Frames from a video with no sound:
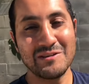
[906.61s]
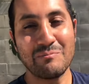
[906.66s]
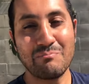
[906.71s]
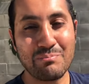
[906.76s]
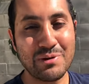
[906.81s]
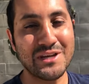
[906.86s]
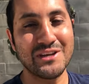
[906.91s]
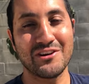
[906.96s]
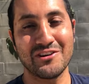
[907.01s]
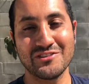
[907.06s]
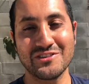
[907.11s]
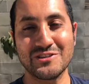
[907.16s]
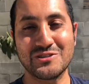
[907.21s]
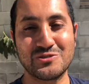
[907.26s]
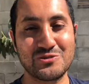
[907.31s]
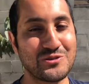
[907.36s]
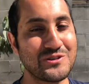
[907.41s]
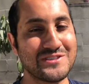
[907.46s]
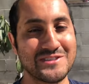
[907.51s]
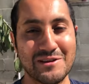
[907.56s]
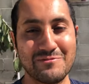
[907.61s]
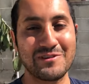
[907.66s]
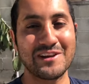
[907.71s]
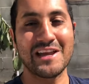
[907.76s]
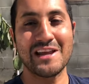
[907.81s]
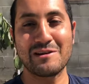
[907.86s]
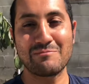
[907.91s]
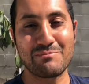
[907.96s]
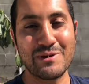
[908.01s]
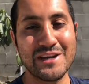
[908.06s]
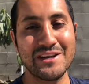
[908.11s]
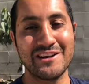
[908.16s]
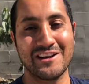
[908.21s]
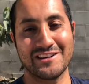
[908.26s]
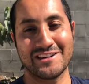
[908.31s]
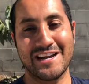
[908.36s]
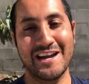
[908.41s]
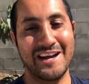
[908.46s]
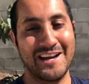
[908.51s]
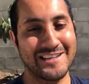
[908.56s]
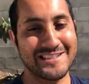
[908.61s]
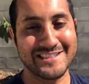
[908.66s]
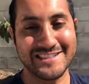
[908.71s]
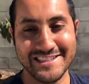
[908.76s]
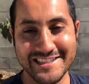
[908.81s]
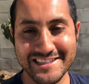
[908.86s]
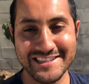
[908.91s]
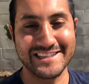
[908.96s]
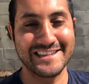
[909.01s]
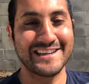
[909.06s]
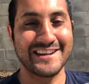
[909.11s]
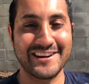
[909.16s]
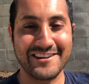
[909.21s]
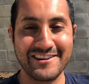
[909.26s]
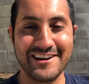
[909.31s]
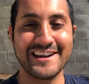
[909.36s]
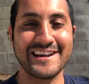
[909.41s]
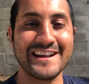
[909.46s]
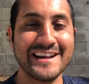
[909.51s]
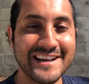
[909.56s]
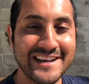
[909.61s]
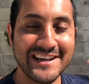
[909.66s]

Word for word: Pee on these trees, they've been getting peed on constantly, all right?